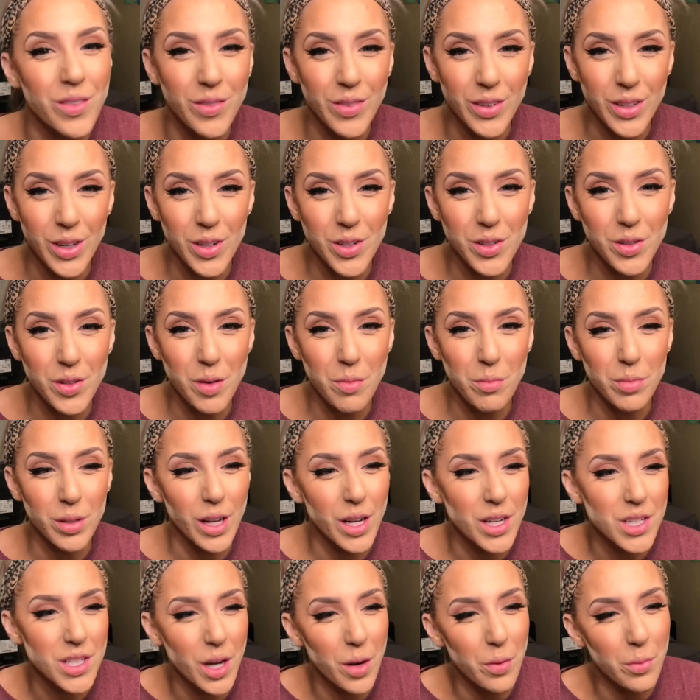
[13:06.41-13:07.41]
When you're doing
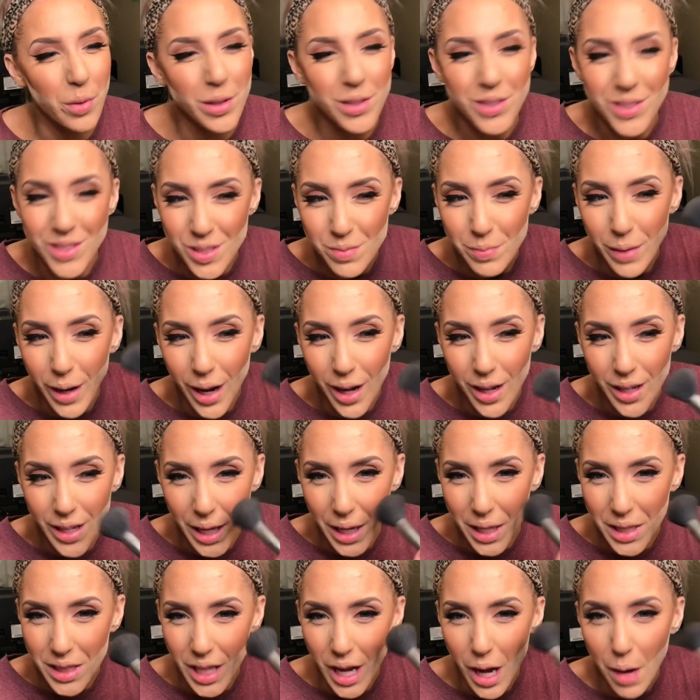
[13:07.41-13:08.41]
blush, I wouldn't smile
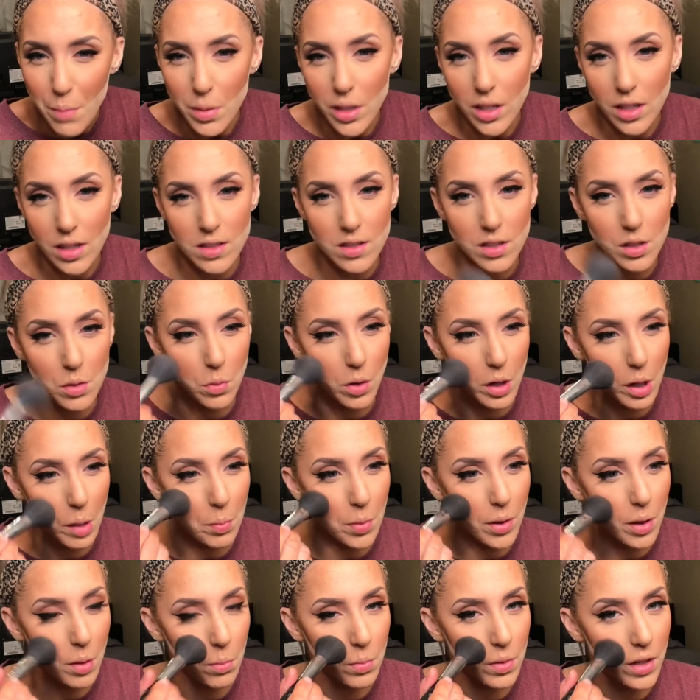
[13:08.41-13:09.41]
like that because you want to
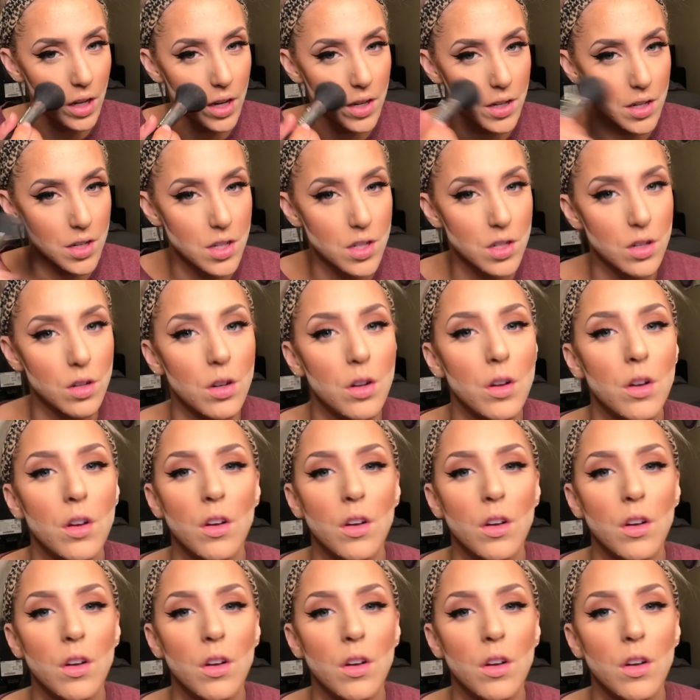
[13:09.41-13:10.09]
put blush